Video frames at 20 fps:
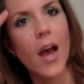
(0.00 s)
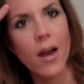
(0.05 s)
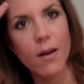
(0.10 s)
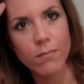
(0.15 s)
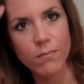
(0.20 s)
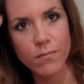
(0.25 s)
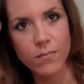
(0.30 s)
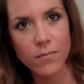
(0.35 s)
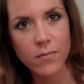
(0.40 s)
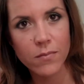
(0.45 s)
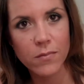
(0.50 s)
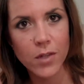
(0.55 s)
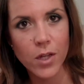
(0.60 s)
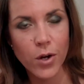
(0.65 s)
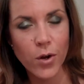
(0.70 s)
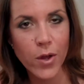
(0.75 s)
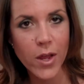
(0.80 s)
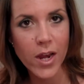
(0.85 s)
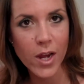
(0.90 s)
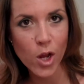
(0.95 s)
um, you
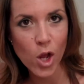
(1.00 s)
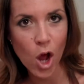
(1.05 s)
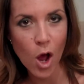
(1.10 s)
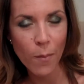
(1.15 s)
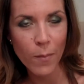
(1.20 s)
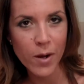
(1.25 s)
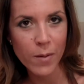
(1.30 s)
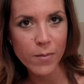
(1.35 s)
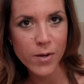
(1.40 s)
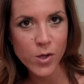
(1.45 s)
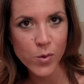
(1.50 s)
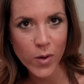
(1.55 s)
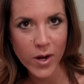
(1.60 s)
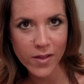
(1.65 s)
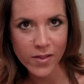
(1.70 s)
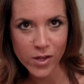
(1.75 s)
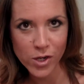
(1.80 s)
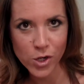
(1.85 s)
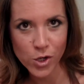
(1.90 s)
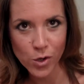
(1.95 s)
know, in common
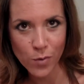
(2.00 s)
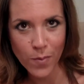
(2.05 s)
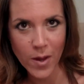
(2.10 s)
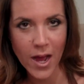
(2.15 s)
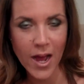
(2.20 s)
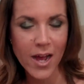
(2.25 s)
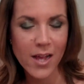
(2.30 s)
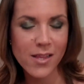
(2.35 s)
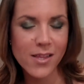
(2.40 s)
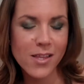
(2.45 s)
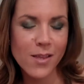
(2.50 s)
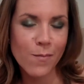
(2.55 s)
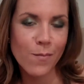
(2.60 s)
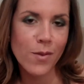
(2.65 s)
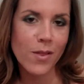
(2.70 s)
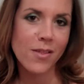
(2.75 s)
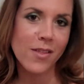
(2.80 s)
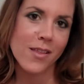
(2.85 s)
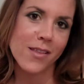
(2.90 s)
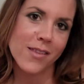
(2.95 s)
between the two parts, the
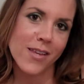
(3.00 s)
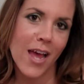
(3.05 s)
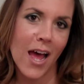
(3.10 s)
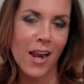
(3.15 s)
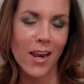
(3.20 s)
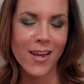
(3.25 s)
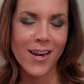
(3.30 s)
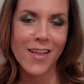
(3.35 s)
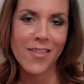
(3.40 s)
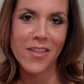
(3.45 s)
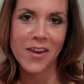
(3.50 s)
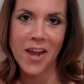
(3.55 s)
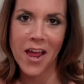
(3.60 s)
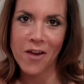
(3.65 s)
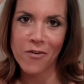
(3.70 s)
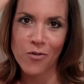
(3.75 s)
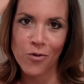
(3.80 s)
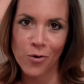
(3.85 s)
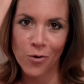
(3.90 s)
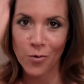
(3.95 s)
bit that's coloured and the
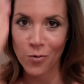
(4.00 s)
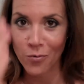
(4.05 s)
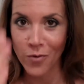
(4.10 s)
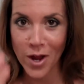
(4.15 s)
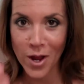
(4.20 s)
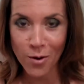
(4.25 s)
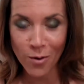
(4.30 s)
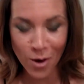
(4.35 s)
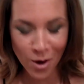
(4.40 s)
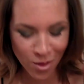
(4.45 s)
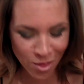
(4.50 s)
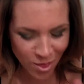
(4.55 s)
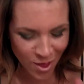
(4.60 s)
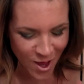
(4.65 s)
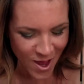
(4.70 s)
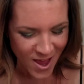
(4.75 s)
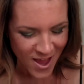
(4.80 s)
natural regrowth.